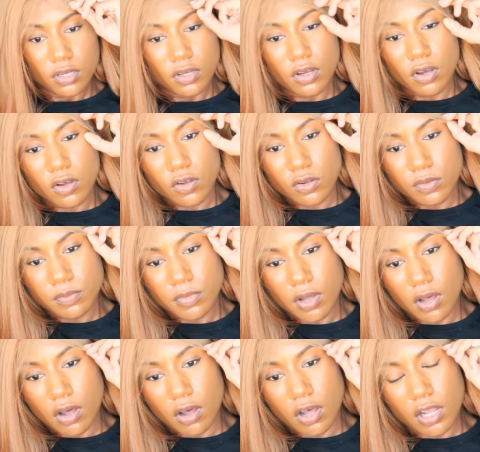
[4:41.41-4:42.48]
comb
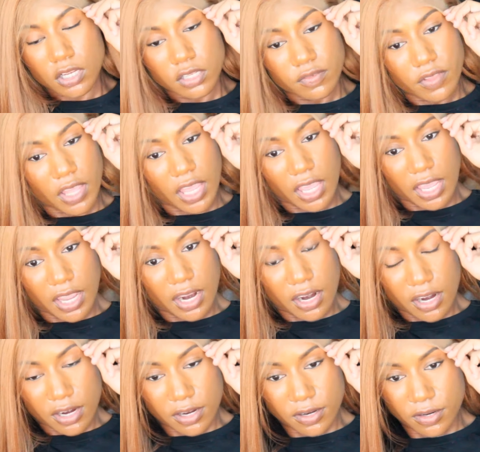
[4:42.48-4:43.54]
all of the
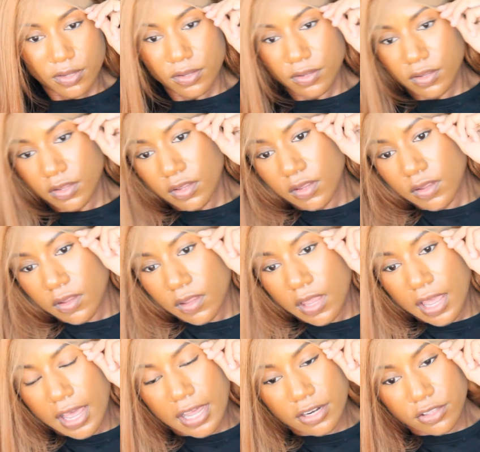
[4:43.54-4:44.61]
hair
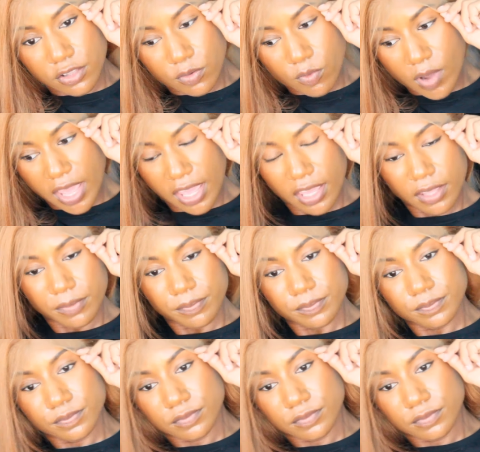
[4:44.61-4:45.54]
out of the way,